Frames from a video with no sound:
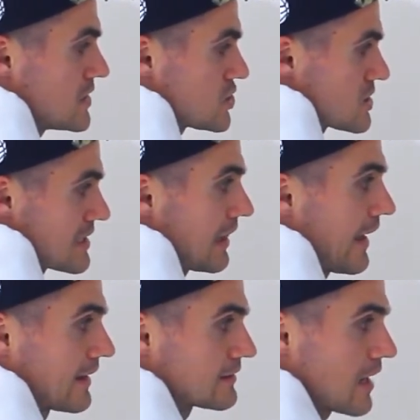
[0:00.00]
it's just
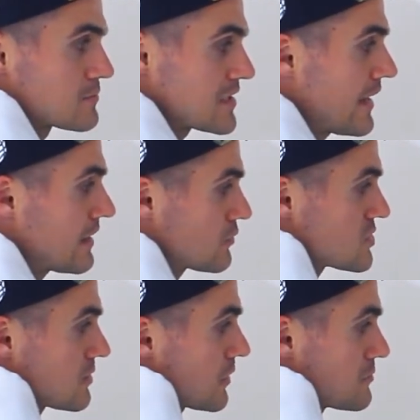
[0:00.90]
length times length, or
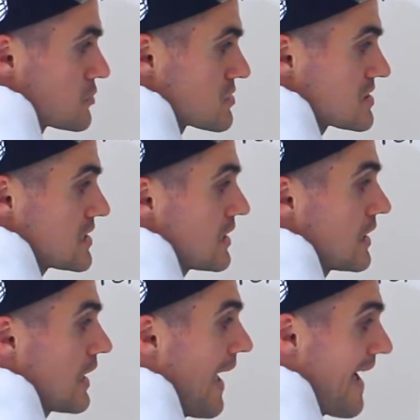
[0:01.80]
sometimes you'll see